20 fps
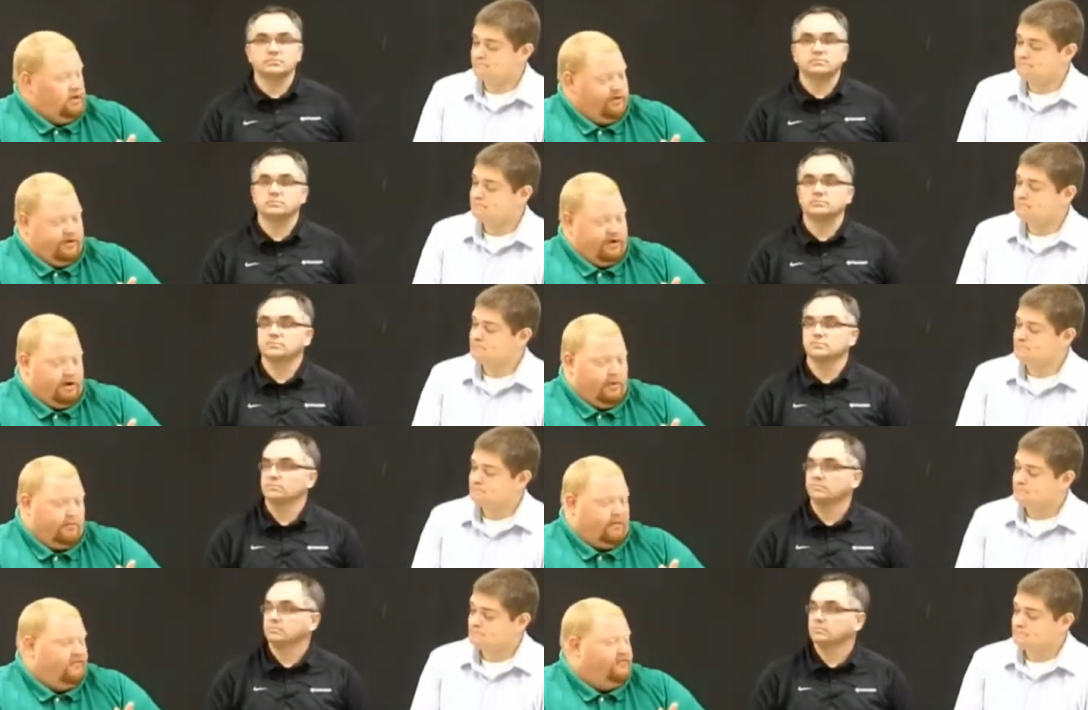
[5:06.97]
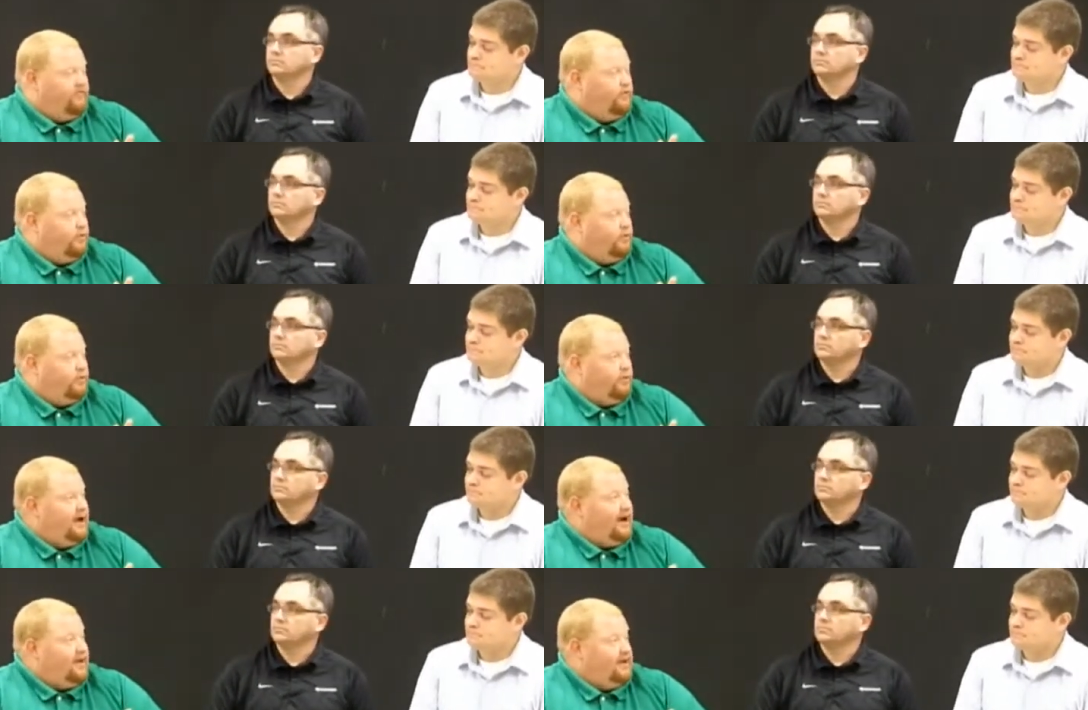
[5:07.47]
Speaker 1: You had number
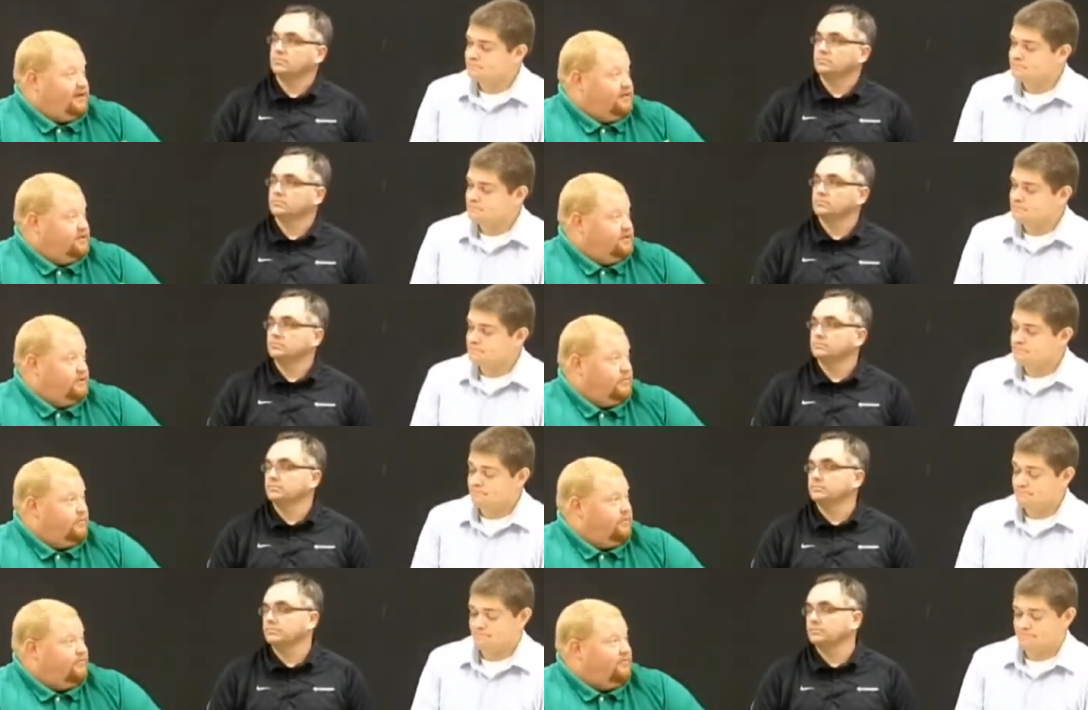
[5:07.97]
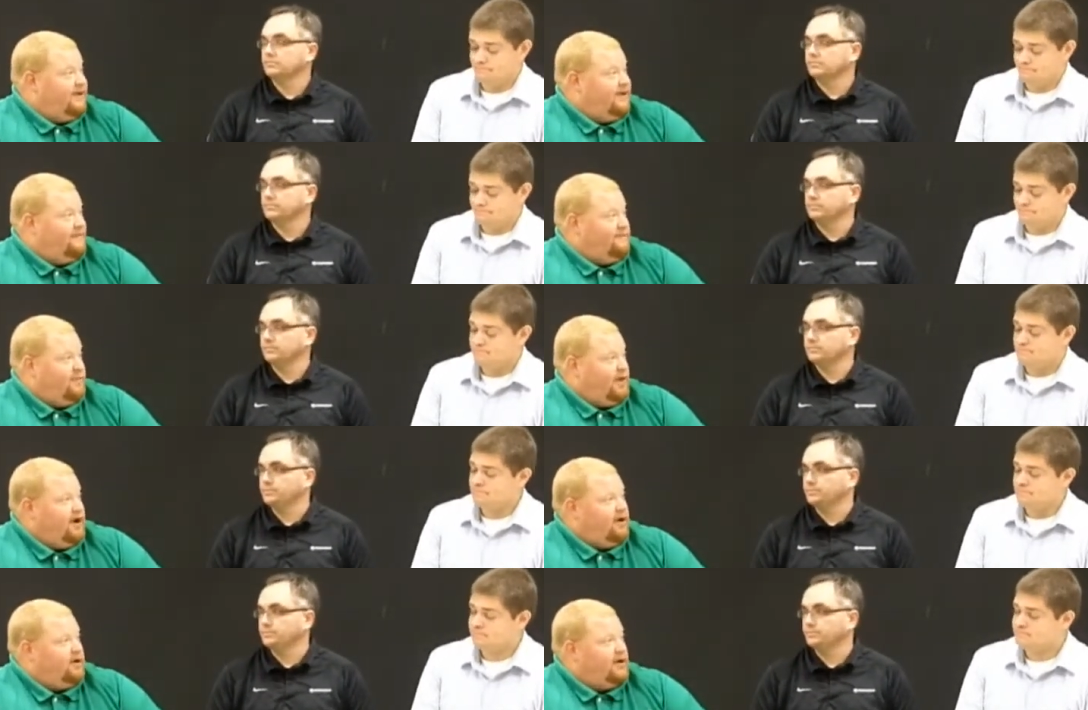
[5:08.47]
4 Route against number
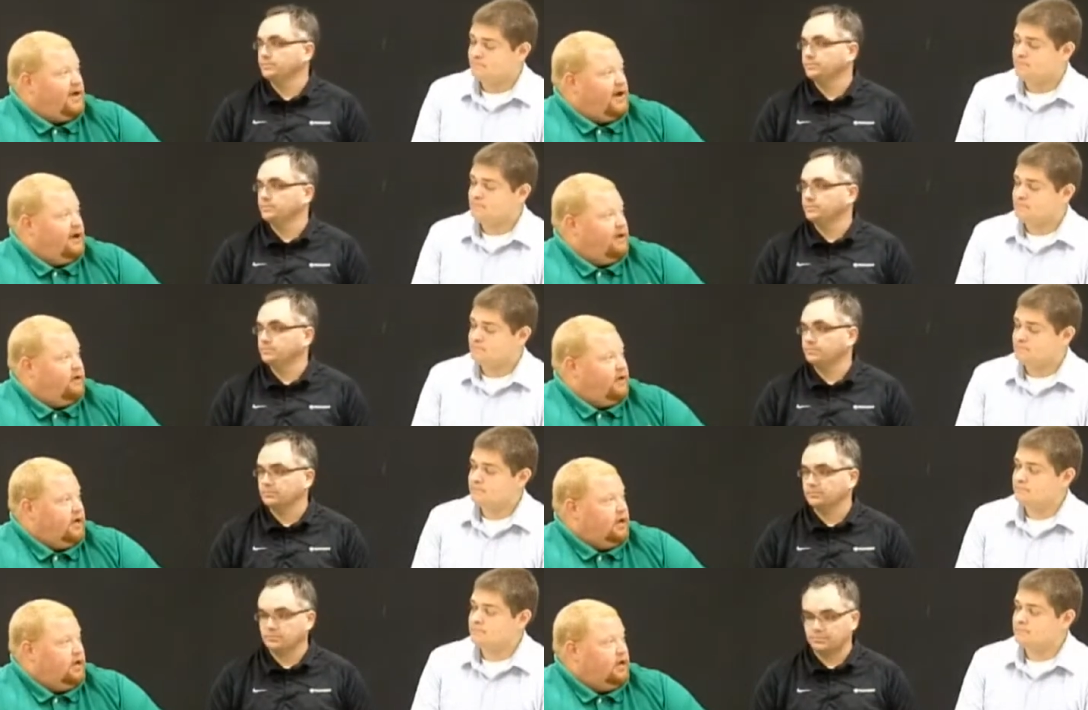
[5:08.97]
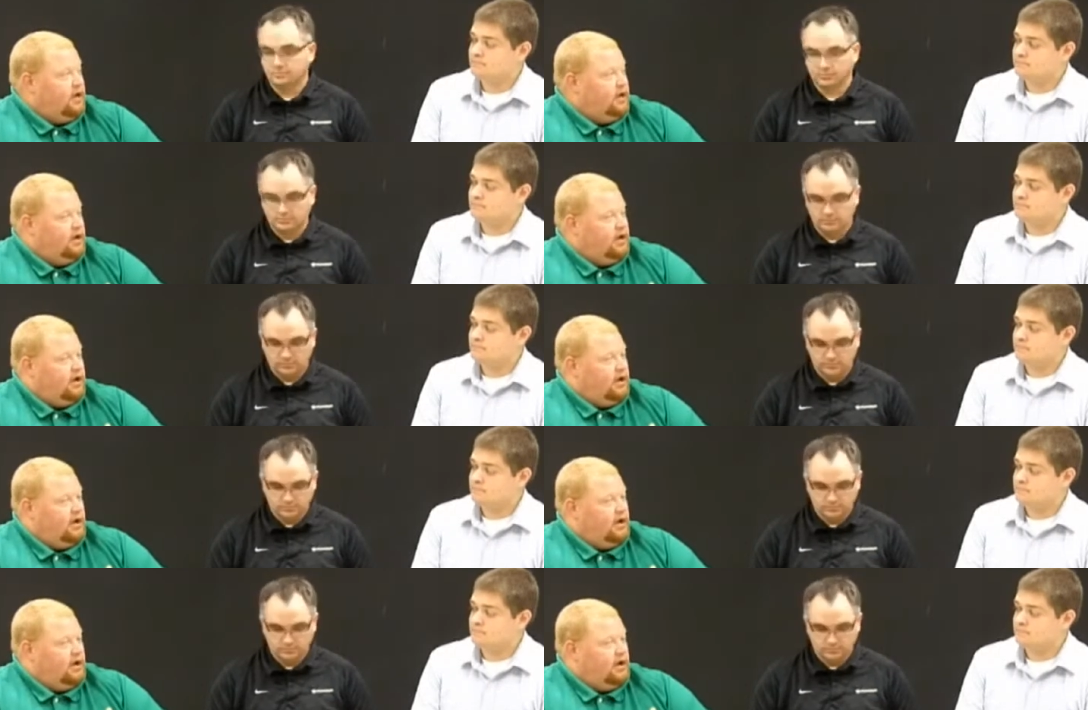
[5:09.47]
5 Brown County.